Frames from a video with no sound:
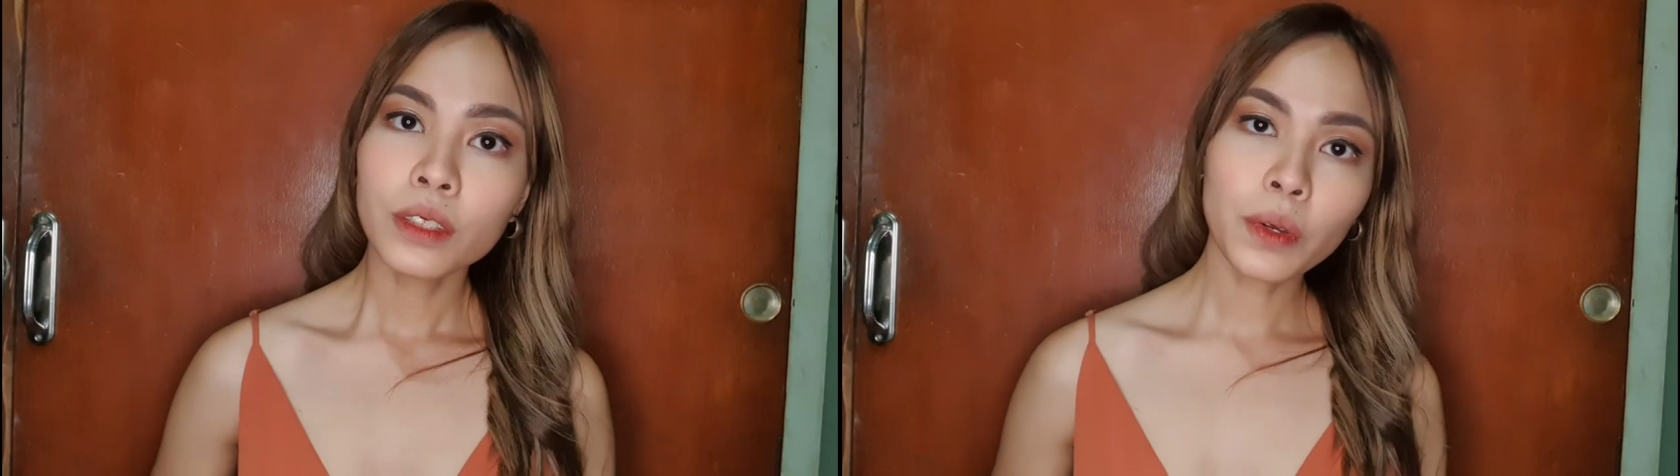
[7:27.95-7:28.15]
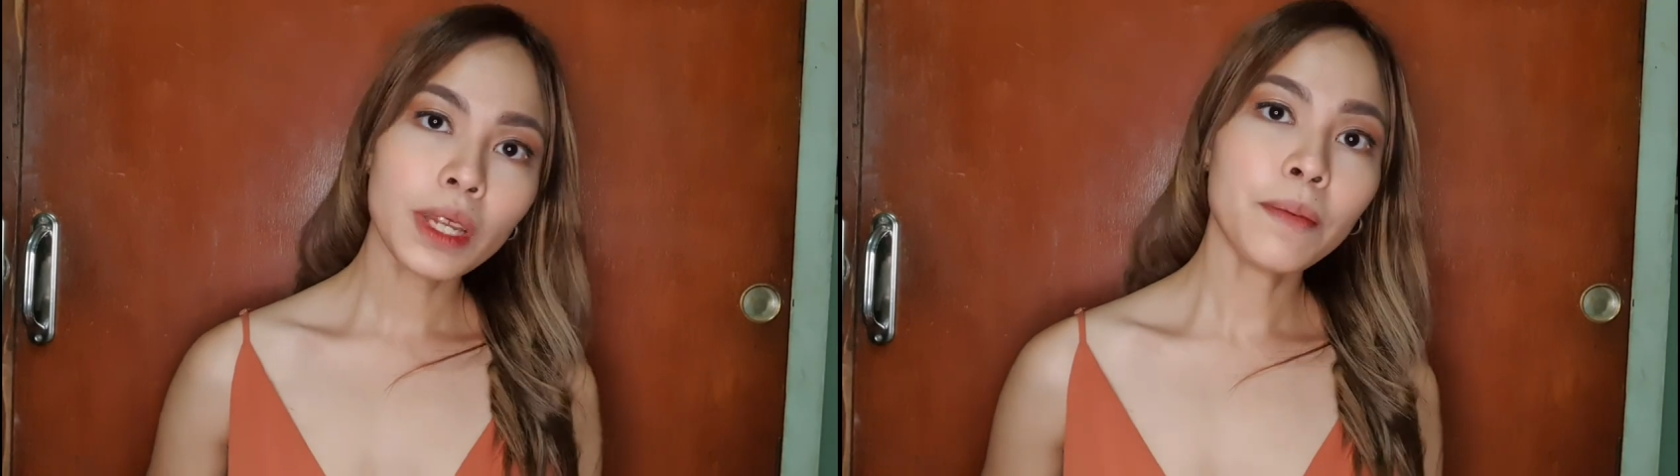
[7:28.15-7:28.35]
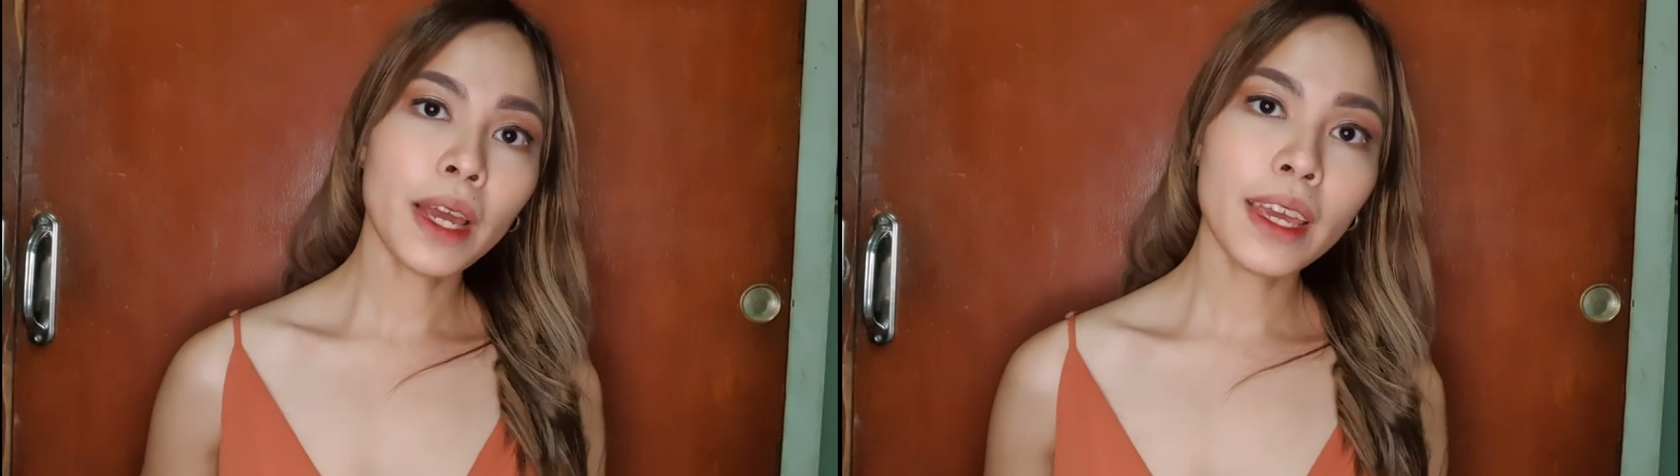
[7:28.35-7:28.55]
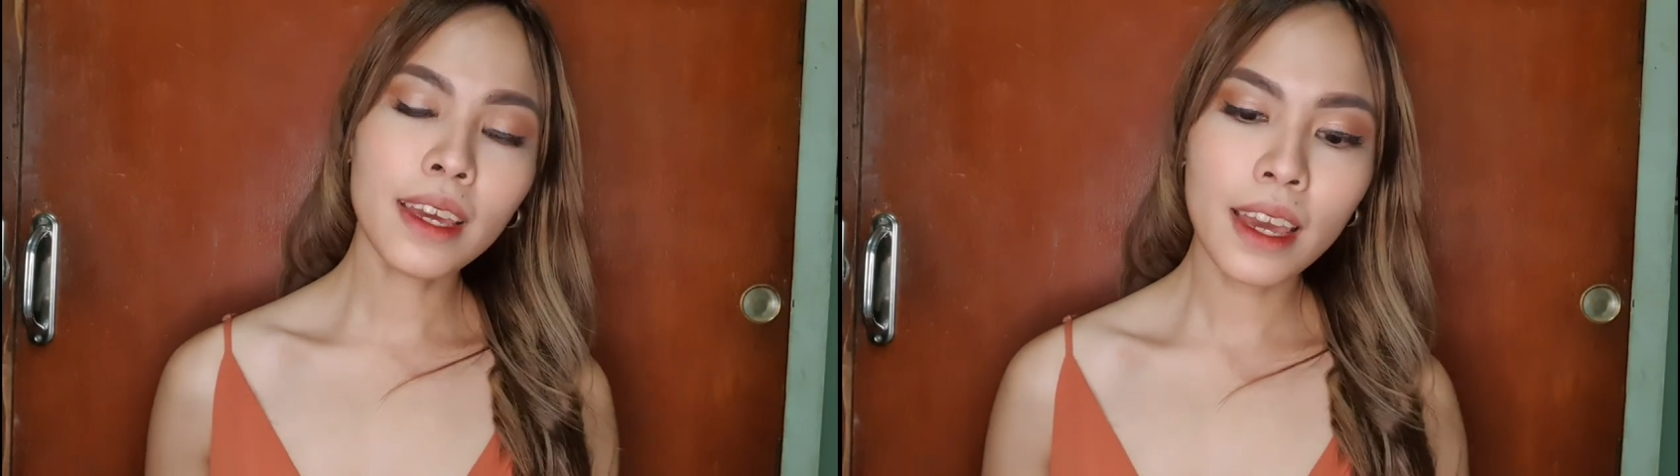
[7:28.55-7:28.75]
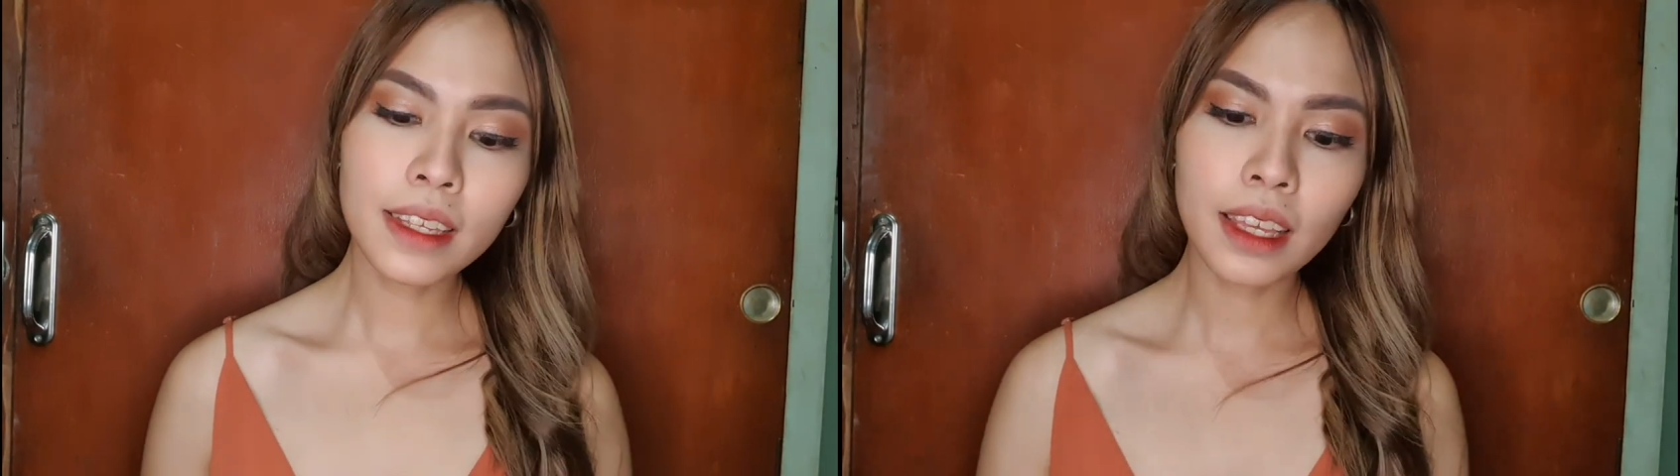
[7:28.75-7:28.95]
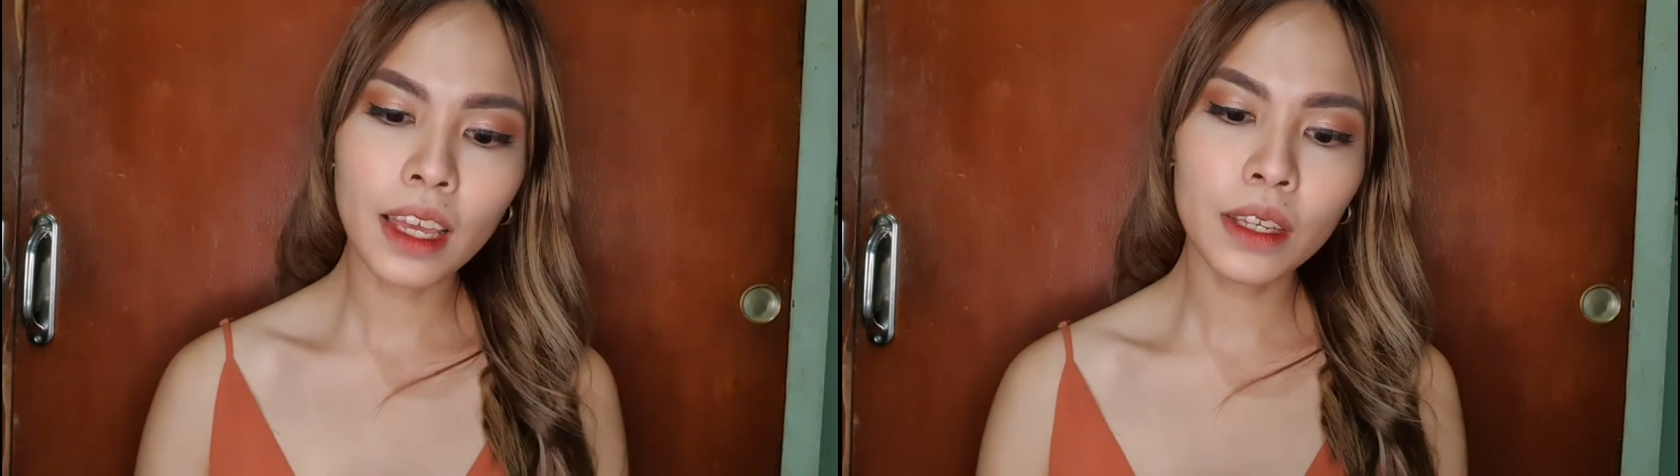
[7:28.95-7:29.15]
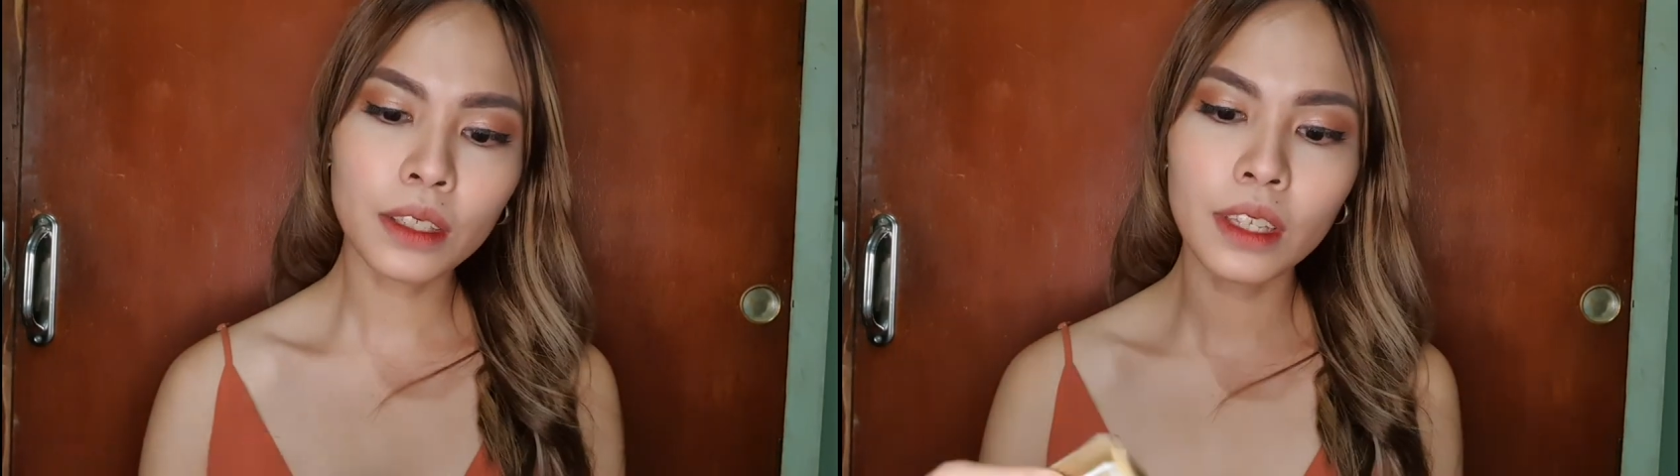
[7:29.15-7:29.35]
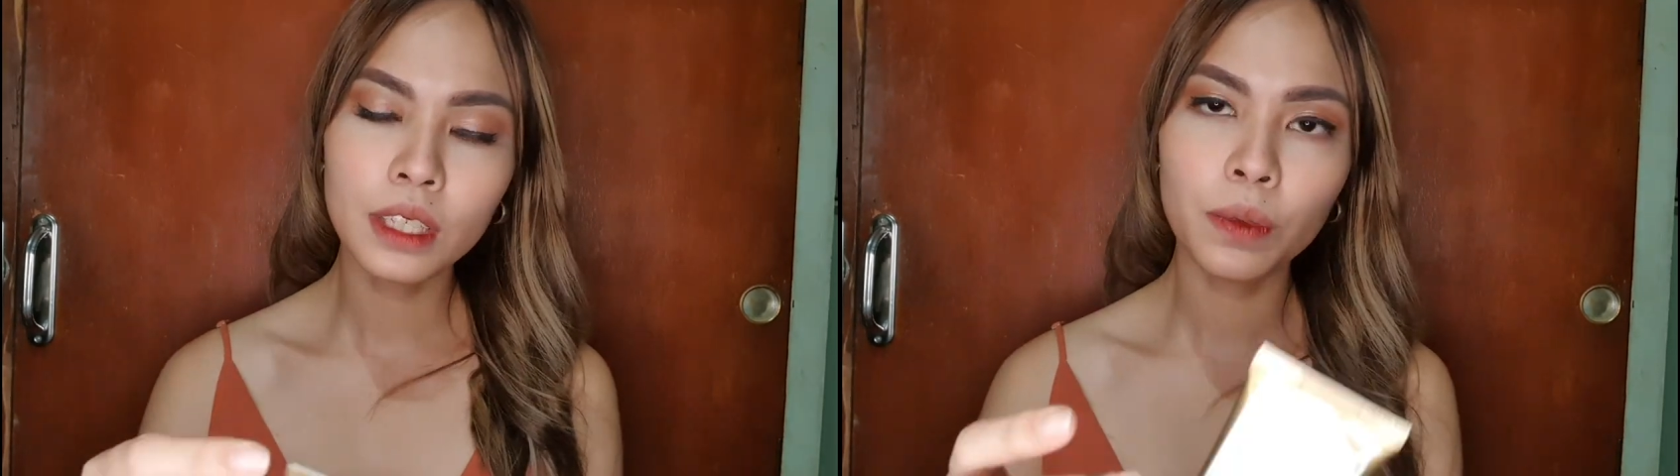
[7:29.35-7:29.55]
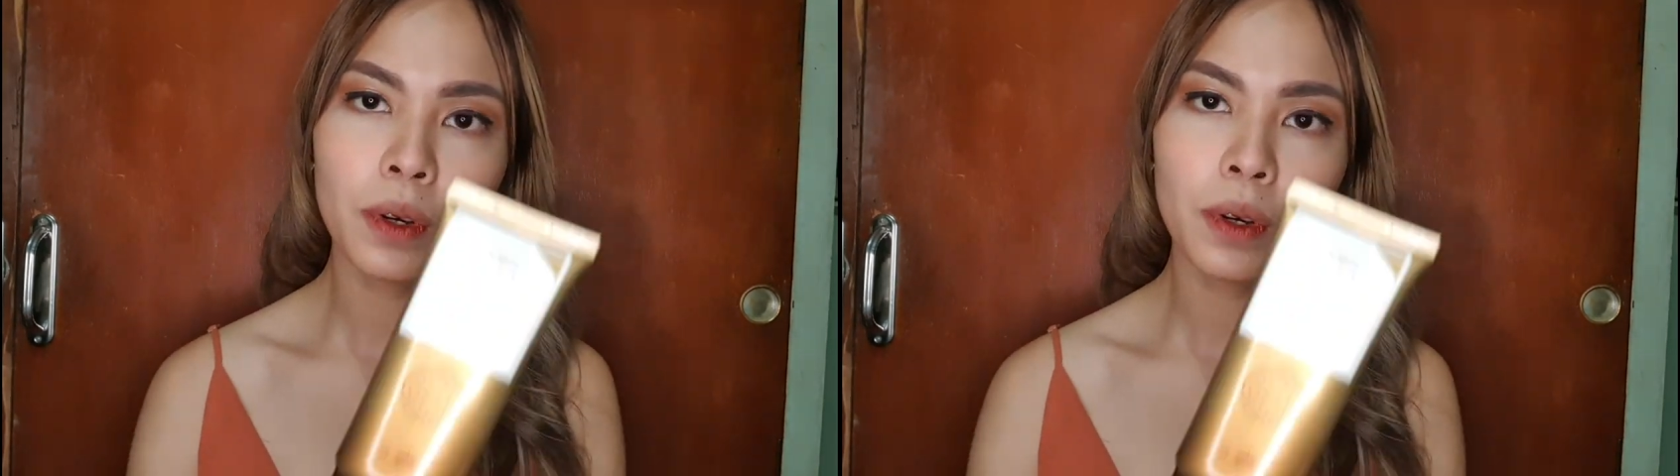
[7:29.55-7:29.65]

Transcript: So, in my case, I use this